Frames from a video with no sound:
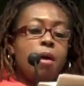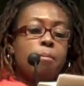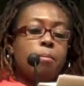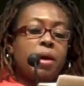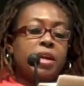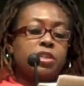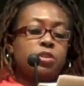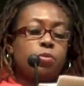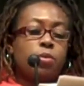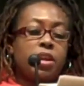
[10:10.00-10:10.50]

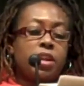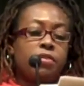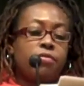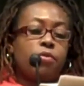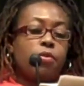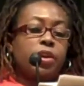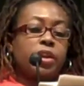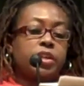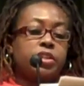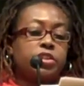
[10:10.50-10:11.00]
By
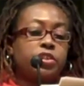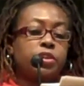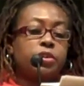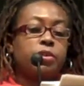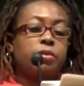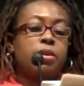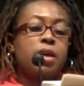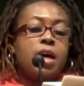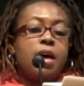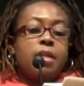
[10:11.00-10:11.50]

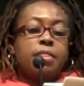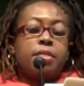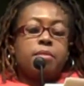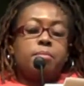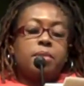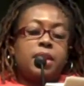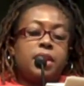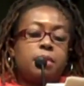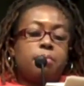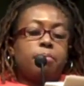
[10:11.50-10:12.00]
2042, the
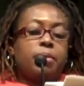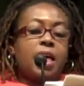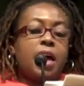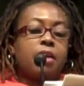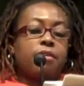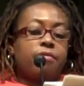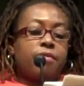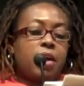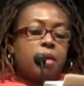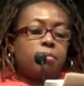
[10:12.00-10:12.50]
median
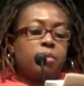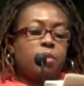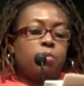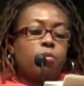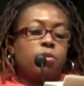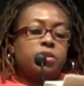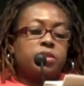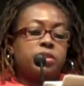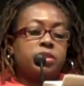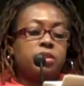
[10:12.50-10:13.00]
Black family
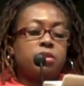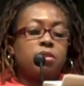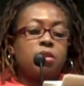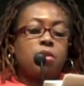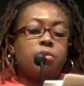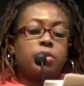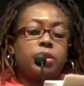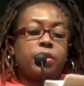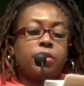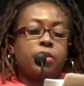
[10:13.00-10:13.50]
will still
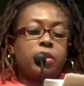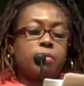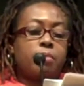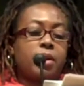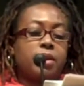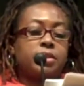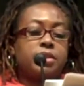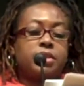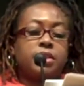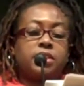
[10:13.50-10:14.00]
only earn
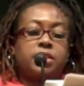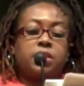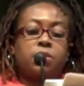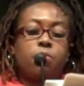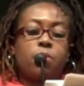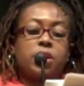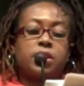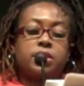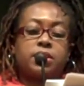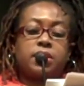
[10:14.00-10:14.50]
about
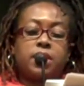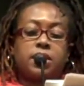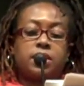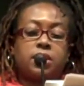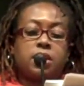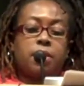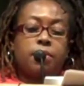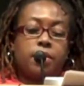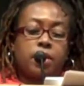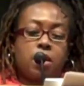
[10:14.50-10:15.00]
61
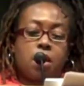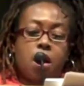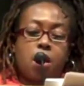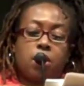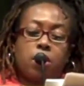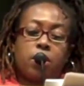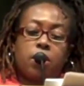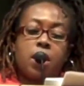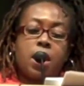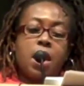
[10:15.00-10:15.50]
cents on the
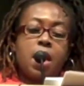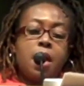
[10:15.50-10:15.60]
dollar,